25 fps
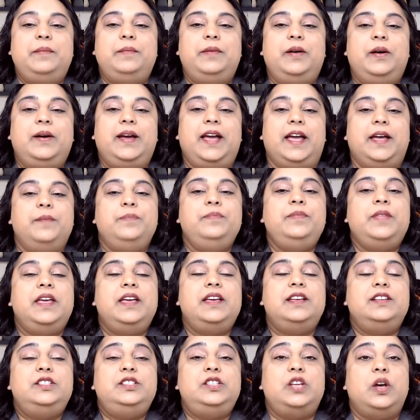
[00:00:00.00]
Okay,
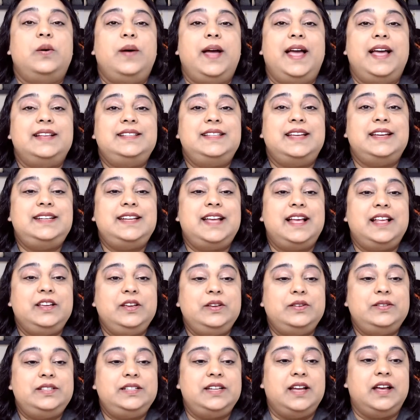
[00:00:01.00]
so as I tell you
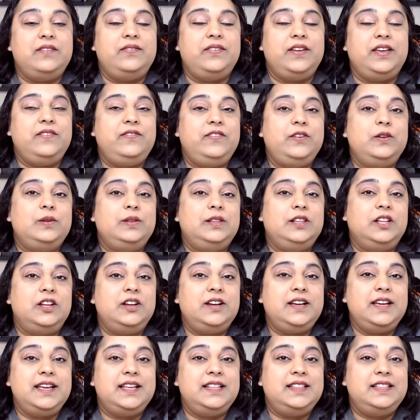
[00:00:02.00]
stuff, if you
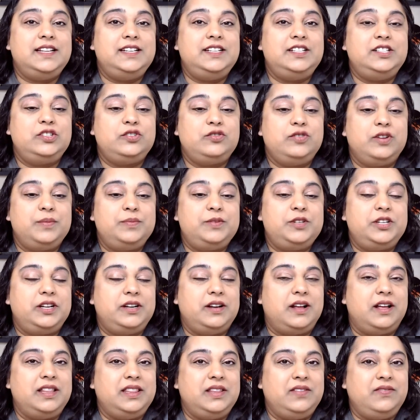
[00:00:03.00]
look in the description
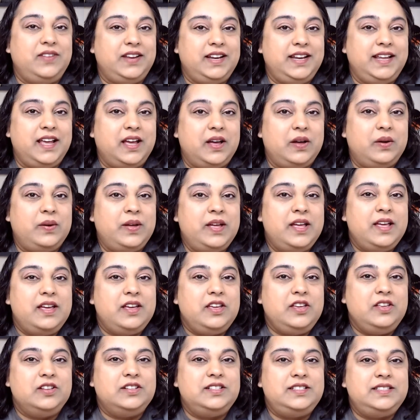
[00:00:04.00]
on the video,
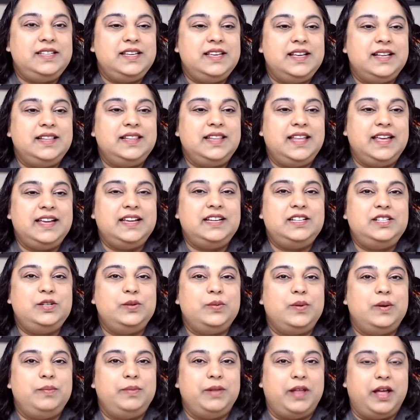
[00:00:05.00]
you'll see a link to
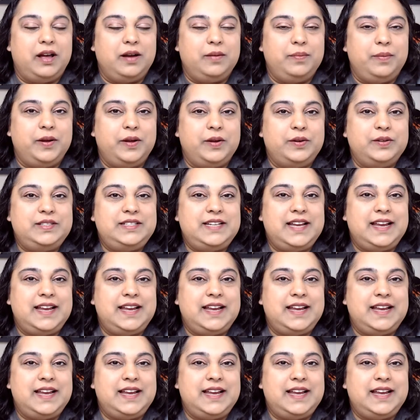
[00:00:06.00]
a blog post.